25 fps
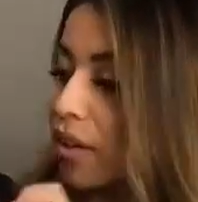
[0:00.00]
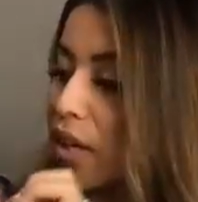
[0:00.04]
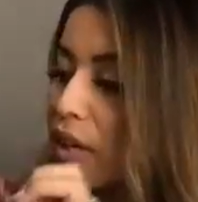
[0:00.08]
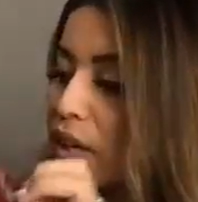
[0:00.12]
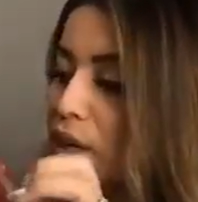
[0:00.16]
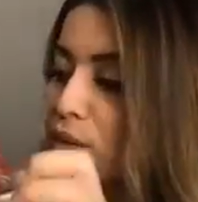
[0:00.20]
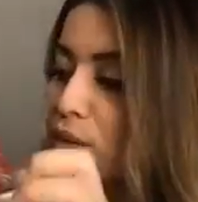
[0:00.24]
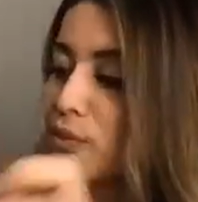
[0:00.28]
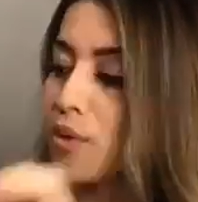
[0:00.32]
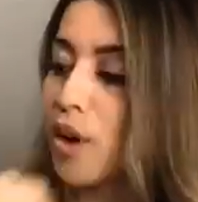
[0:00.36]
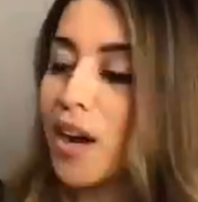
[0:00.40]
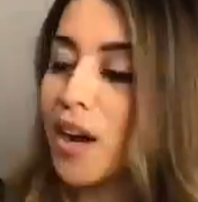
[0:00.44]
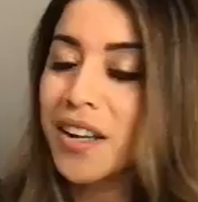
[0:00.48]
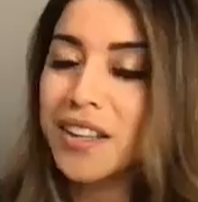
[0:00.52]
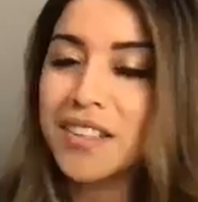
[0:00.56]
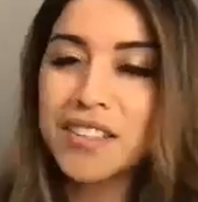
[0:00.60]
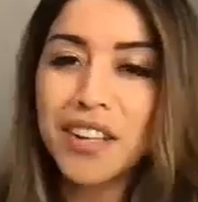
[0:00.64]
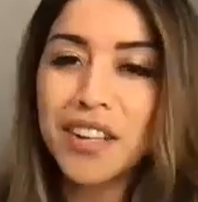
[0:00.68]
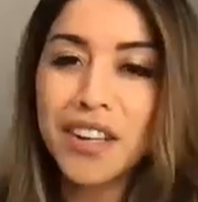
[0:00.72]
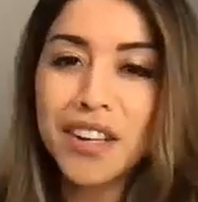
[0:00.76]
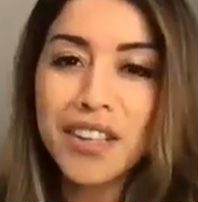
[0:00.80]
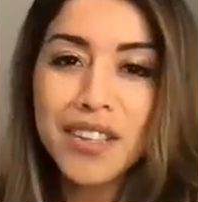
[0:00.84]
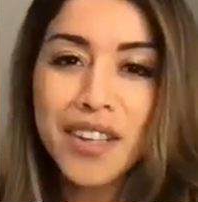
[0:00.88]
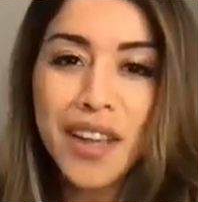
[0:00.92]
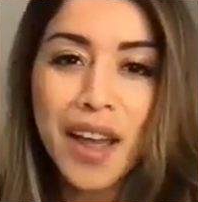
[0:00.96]
a
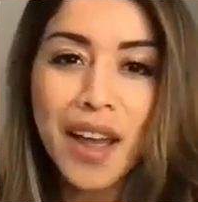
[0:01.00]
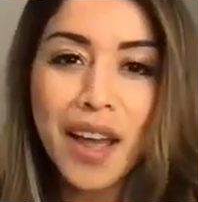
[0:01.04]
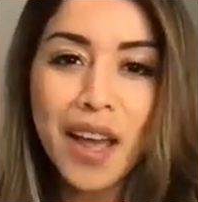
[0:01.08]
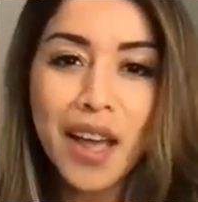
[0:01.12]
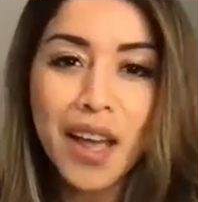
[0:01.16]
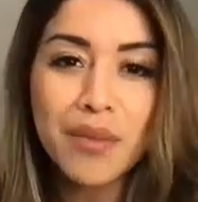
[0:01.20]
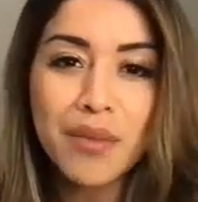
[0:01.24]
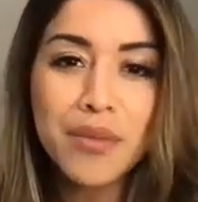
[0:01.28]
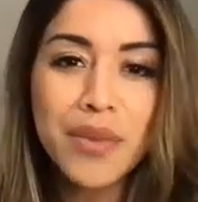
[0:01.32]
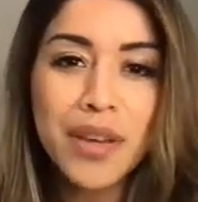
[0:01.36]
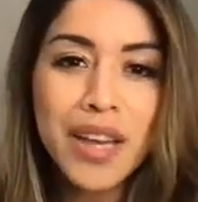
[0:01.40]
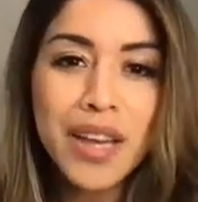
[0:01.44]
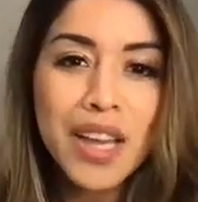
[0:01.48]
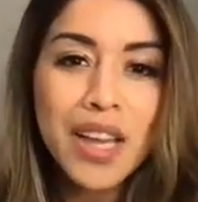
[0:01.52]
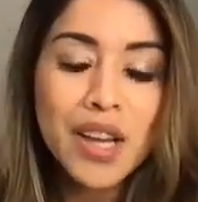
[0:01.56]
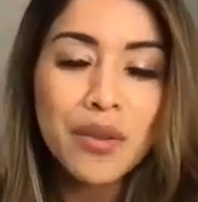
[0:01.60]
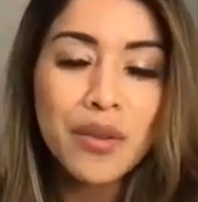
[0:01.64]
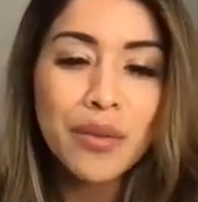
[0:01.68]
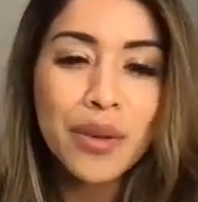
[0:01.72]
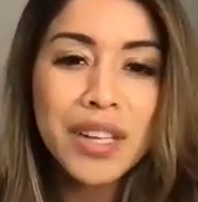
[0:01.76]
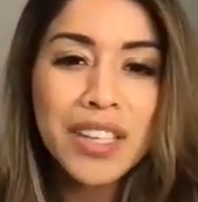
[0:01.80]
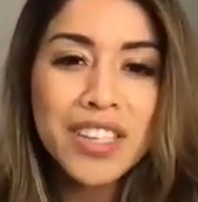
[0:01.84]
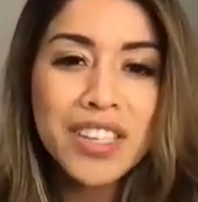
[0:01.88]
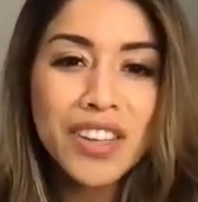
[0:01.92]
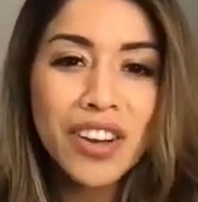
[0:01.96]
Rockstar tab,
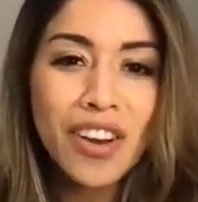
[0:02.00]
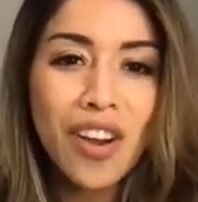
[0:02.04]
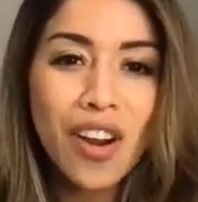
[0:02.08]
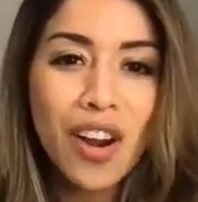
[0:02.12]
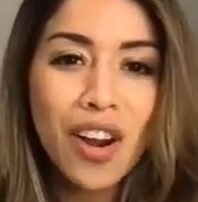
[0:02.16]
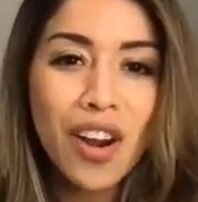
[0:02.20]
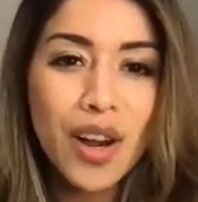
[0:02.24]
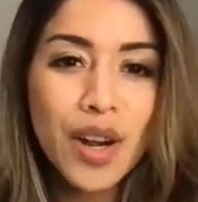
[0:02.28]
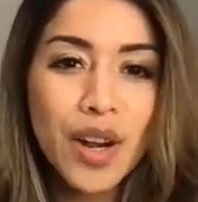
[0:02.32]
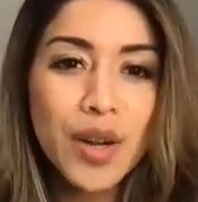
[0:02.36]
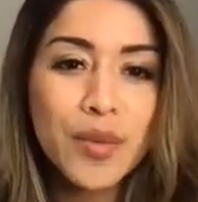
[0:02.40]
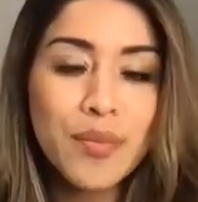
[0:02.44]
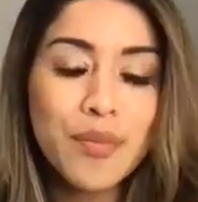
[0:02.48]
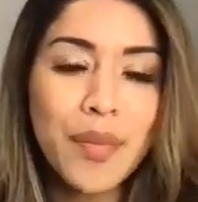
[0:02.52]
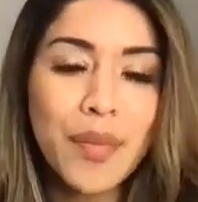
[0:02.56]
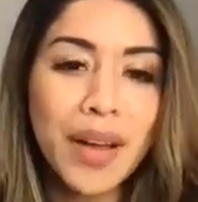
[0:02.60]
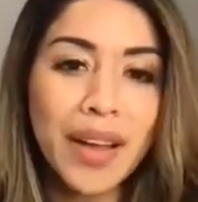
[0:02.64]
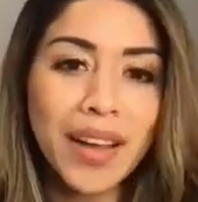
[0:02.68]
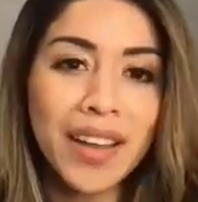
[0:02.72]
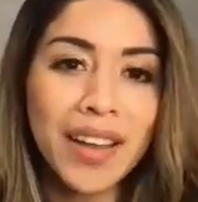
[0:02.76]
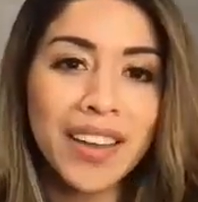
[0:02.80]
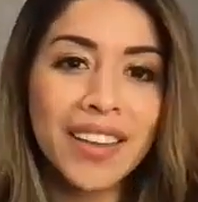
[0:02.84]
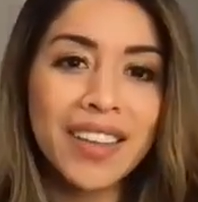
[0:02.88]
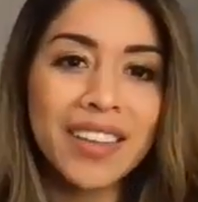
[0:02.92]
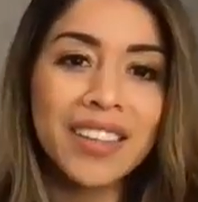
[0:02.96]
which are
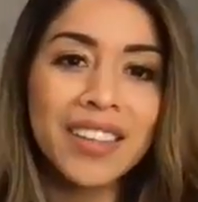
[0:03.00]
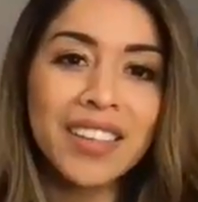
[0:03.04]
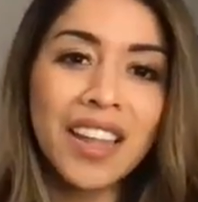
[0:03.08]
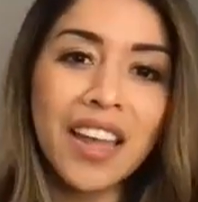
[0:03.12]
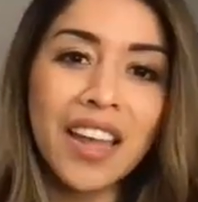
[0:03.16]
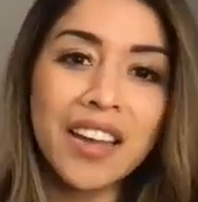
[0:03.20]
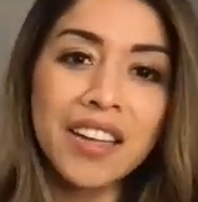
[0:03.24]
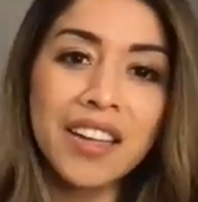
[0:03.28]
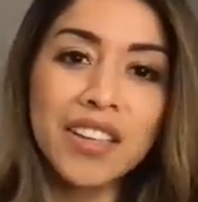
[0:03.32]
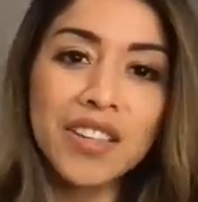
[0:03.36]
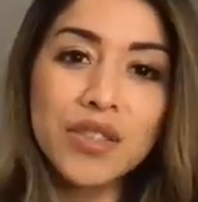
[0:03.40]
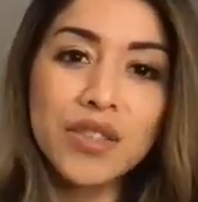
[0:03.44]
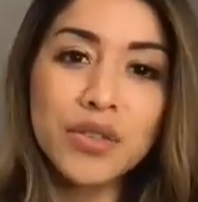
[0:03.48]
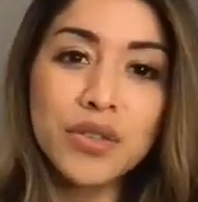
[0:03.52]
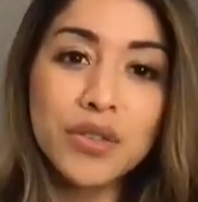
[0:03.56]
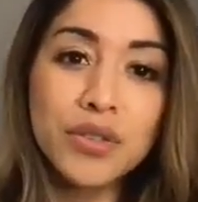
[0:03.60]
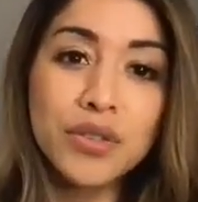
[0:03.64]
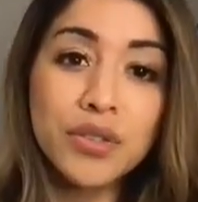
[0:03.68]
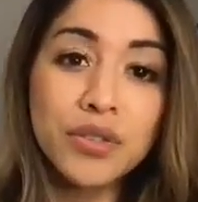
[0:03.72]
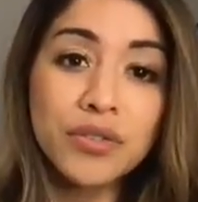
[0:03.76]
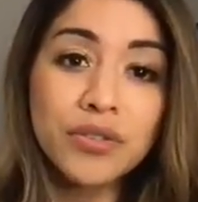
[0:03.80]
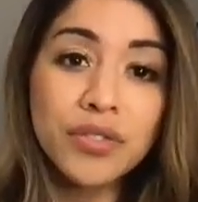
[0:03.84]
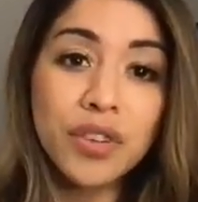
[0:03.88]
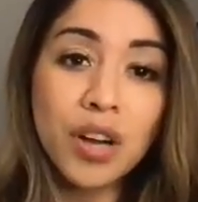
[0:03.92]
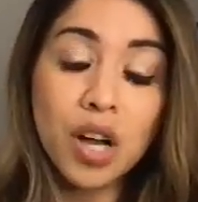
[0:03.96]
my clients
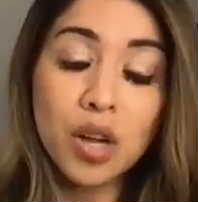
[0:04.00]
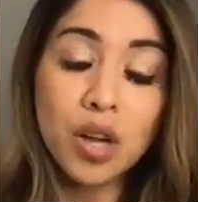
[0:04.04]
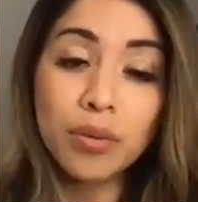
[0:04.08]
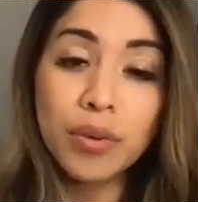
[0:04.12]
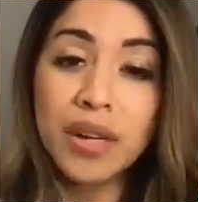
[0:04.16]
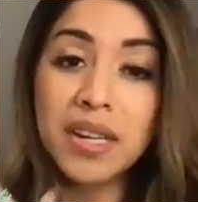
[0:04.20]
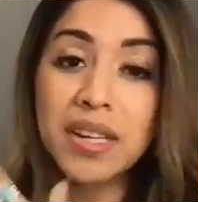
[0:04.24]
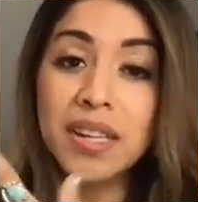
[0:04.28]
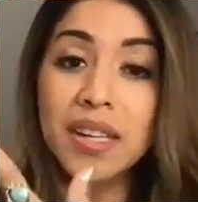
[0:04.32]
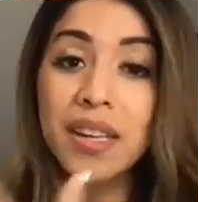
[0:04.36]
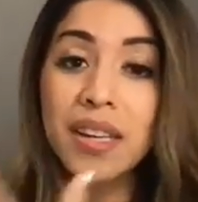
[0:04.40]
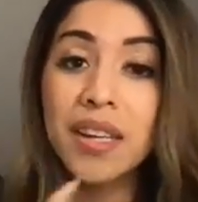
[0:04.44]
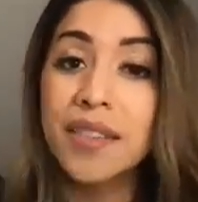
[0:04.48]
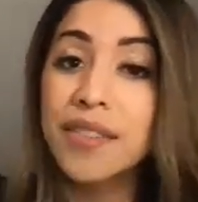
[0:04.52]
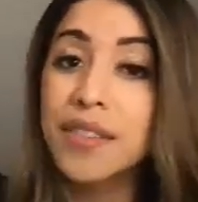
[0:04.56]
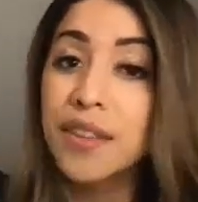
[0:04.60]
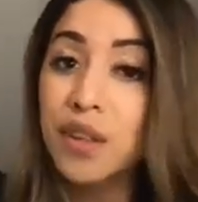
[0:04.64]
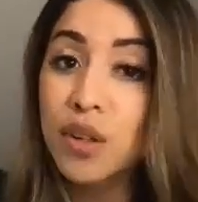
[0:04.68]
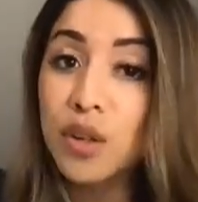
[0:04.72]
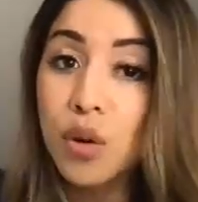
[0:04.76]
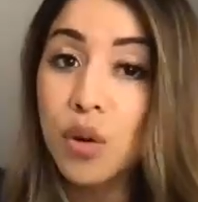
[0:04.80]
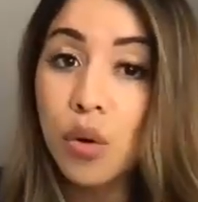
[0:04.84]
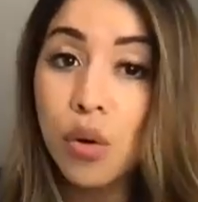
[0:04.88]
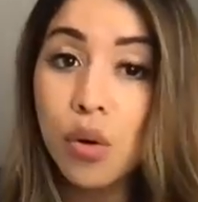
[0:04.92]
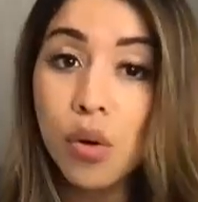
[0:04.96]
who've already hit
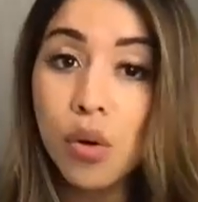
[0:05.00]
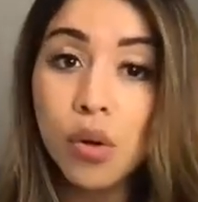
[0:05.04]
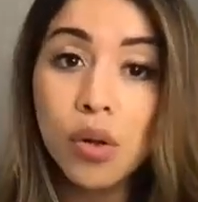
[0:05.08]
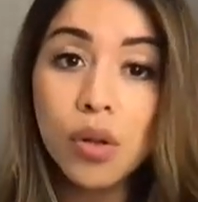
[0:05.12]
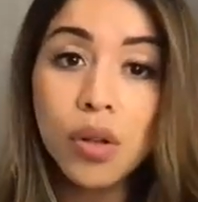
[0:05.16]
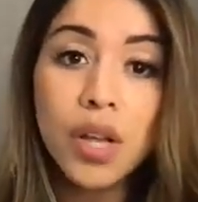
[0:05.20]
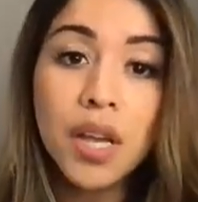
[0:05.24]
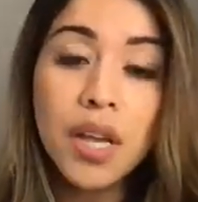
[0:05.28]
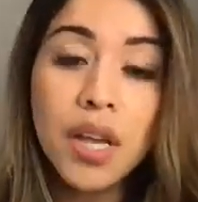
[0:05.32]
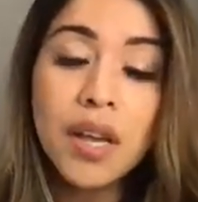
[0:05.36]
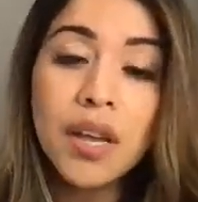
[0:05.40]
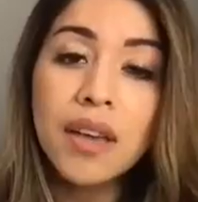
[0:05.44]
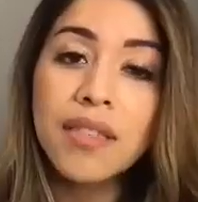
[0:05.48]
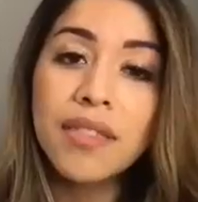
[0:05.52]
their goal.